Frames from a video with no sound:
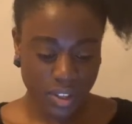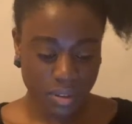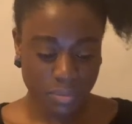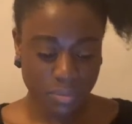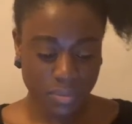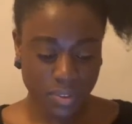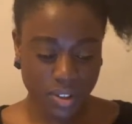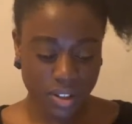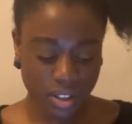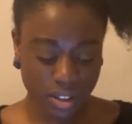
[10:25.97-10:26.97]
And
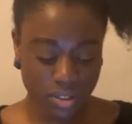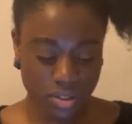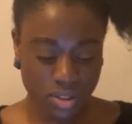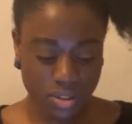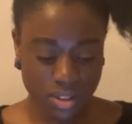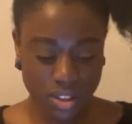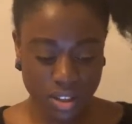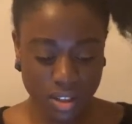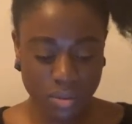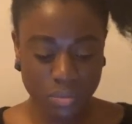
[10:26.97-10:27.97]
I can choose to
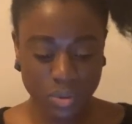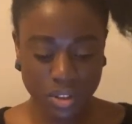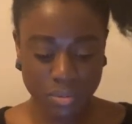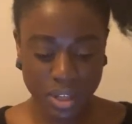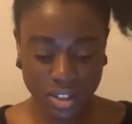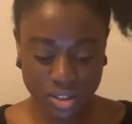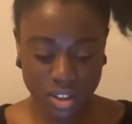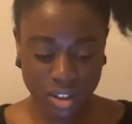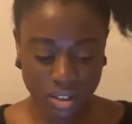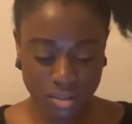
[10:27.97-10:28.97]
eat when I'm
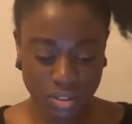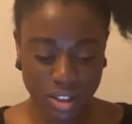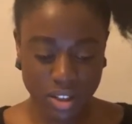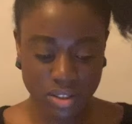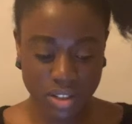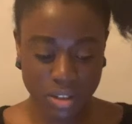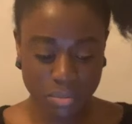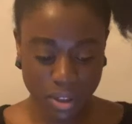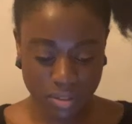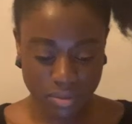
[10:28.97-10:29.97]
actually hungry and
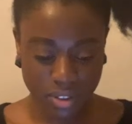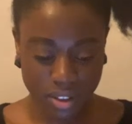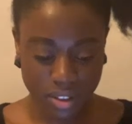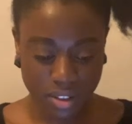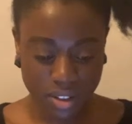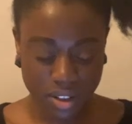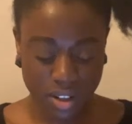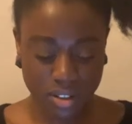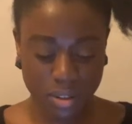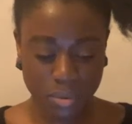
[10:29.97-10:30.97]
eat mindfully,
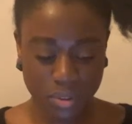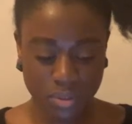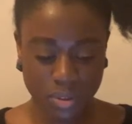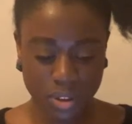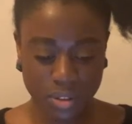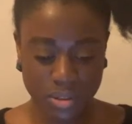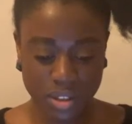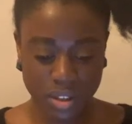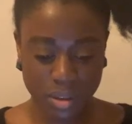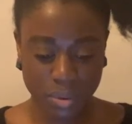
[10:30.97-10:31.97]
and I won't feel
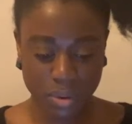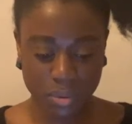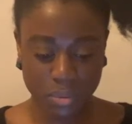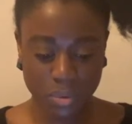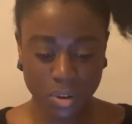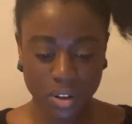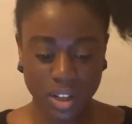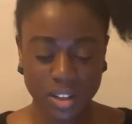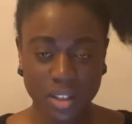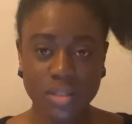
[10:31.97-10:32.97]
guilty about what
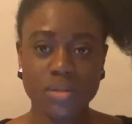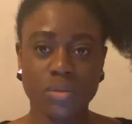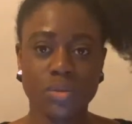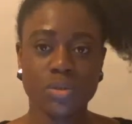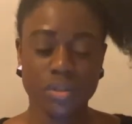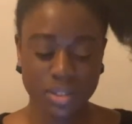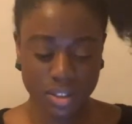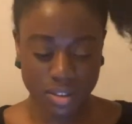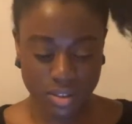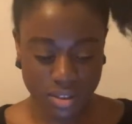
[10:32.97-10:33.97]
I eat or don't
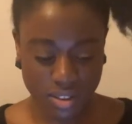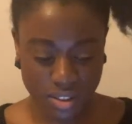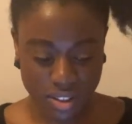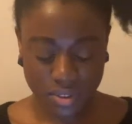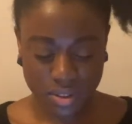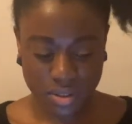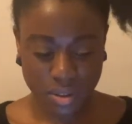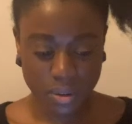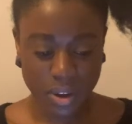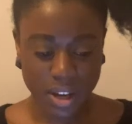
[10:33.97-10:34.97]
eat.
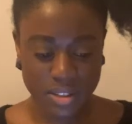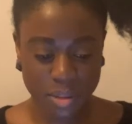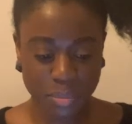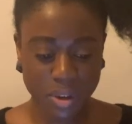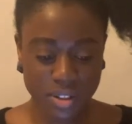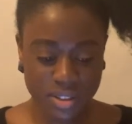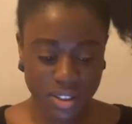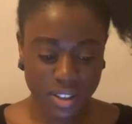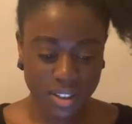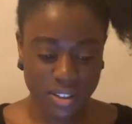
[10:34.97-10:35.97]
So at a
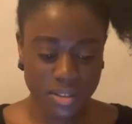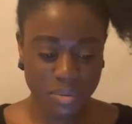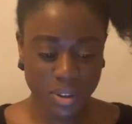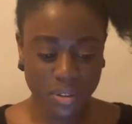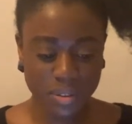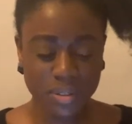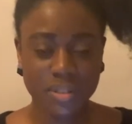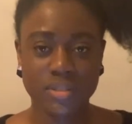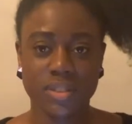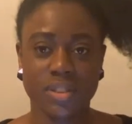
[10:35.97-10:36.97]
party as well,
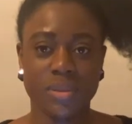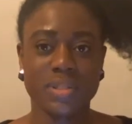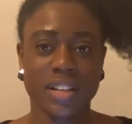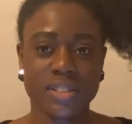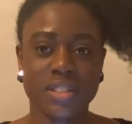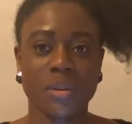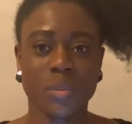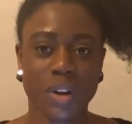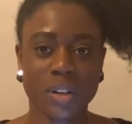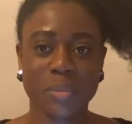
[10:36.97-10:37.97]
so there was actually a
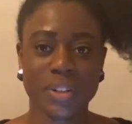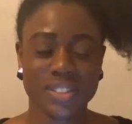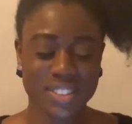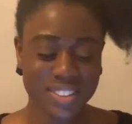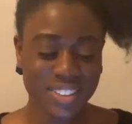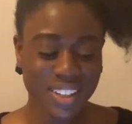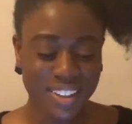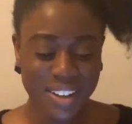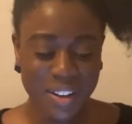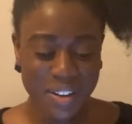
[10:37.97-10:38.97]
work party today,